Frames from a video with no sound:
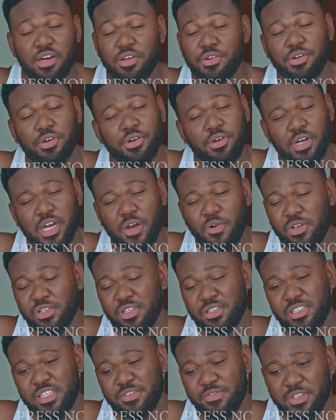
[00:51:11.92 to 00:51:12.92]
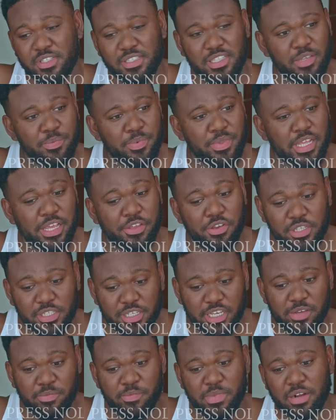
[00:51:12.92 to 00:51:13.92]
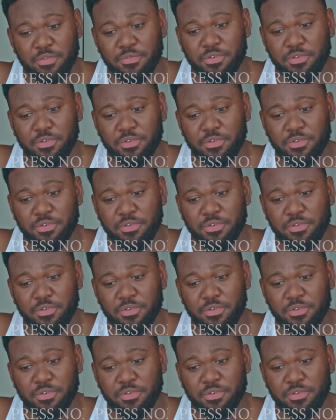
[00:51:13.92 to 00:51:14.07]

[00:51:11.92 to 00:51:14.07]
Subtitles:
No, I wasn't even sleeping. I just came back